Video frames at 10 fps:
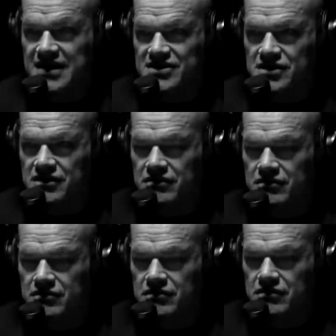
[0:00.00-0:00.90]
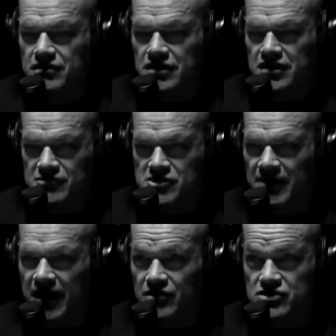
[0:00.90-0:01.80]
gets it. He comes to
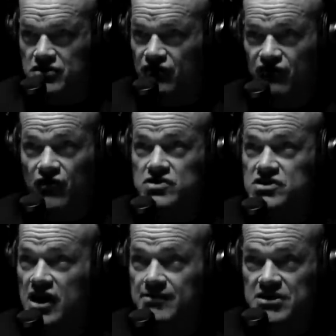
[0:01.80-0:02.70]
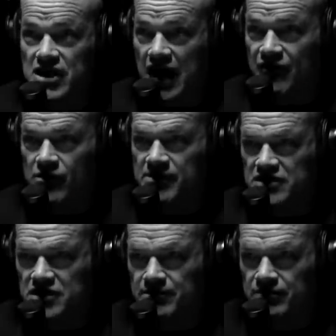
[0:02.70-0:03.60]
my house. First time he's ever
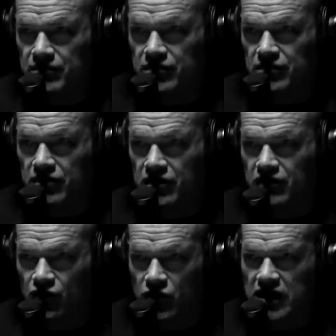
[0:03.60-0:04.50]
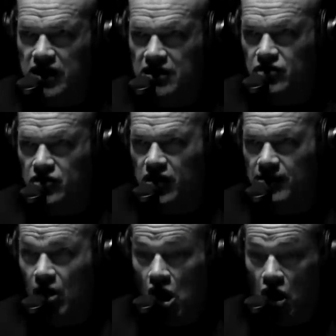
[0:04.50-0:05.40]
picked up a 48
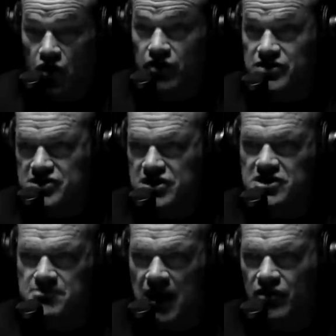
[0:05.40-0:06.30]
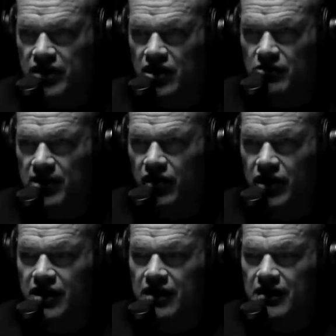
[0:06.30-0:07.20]
kilogram, 106 pound kettlebell.
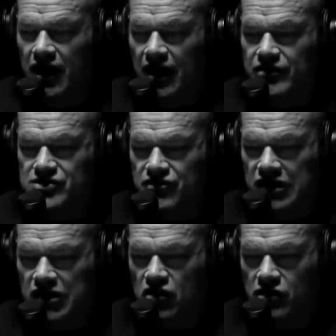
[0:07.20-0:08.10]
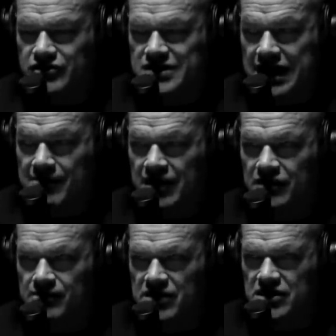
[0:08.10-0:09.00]
Mm. And there's a thing called taming
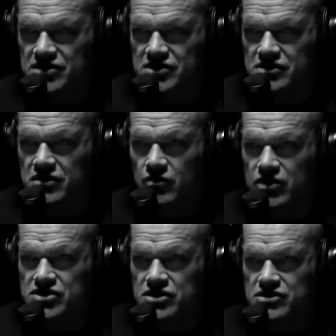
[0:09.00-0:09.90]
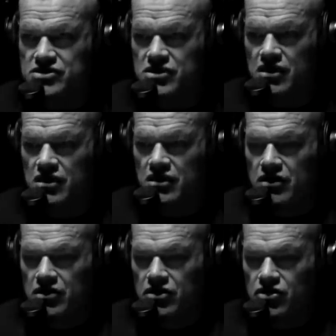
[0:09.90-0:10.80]
the beast, which is
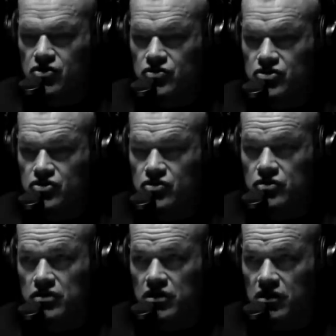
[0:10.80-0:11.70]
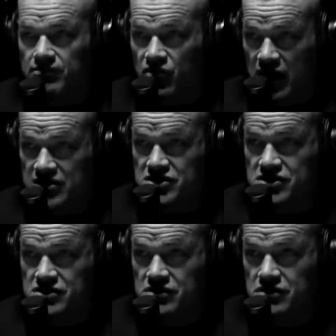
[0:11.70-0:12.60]
you do a press